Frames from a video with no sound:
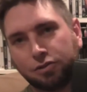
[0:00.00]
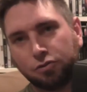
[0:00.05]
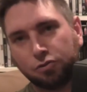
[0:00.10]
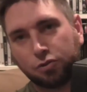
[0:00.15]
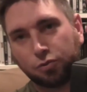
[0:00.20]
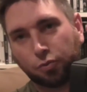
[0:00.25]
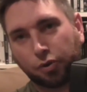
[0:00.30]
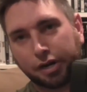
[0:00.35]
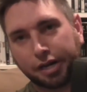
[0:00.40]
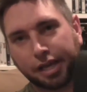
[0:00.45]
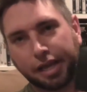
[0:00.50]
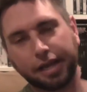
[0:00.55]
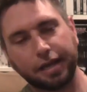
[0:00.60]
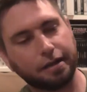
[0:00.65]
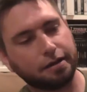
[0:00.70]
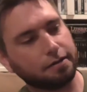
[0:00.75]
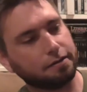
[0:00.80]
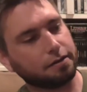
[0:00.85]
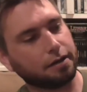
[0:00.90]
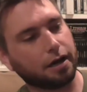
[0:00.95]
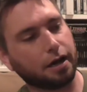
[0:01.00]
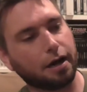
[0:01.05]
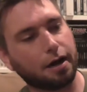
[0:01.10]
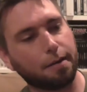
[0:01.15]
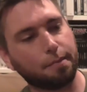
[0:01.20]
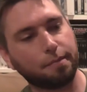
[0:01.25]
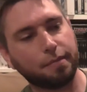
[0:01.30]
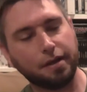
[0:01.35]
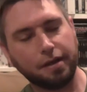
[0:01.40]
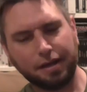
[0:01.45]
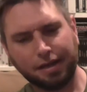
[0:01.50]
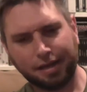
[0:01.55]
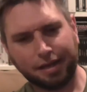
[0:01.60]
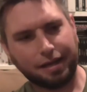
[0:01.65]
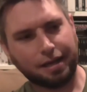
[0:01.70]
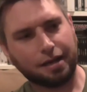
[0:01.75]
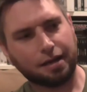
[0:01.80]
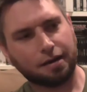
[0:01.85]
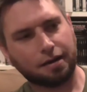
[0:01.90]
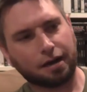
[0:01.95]
220.
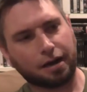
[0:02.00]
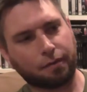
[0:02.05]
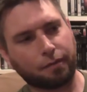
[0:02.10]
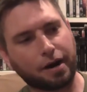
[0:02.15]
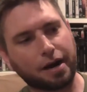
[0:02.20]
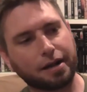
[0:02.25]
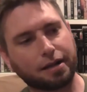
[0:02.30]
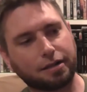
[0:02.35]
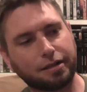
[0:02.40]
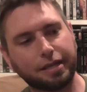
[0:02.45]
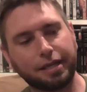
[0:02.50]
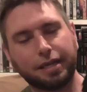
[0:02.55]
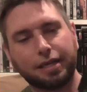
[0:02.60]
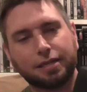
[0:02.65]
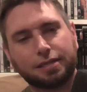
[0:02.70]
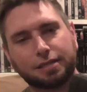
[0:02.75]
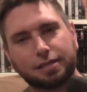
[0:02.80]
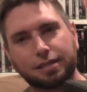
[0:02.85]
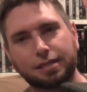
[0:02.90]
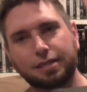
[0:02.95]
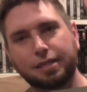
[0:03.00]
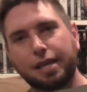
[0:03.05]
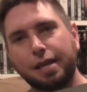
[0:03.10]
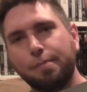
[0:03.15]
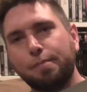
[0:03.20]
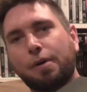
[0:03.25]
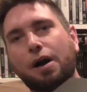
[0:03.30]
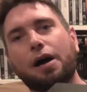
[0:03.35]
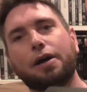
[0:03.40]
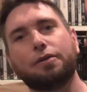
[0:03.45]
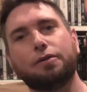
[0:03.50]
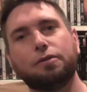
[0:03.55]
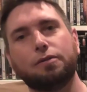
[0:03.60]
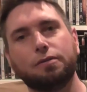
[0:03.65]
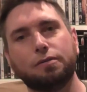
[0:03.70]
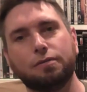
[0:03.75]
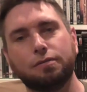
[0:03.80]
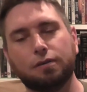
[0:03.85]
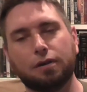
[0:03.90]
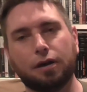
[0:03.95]
Ironically, it's the same model
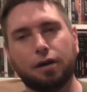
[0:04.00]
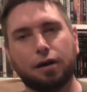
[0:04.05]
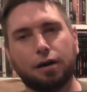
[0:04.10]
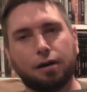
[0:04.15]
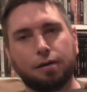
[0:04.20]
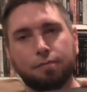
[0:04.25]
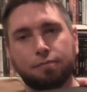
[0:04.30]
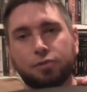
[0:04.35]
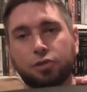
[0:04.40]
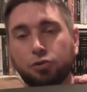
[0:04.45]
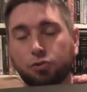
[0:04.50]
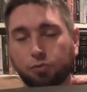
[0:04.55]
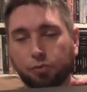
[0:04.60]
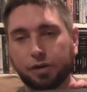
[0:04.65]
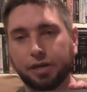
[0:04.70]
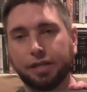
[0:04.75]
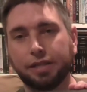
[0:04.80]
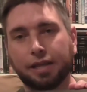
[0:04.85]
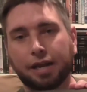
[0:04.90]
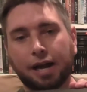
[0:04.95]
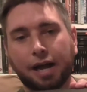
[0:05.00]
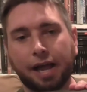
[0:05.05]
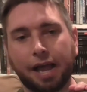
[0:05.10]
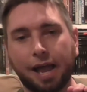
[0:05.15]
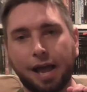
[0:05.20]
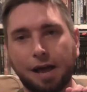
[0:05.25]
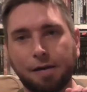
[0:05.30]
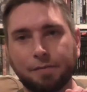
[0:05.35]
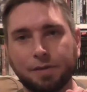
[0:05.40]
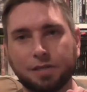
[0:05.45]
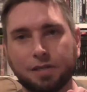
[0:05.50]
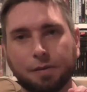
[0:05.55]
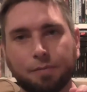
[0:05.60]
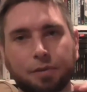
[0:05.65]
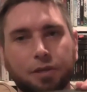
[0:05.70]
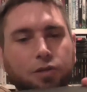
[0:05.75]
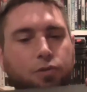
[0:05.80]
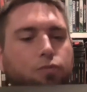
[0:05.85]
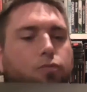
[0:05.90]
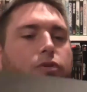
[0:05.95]
220 that I have, except
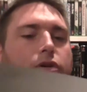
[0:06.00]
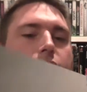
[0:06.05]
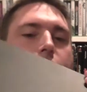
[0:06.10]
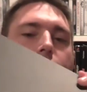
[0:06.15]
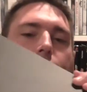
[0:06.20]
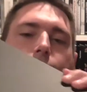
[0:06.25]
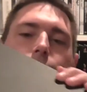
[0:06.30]
this one,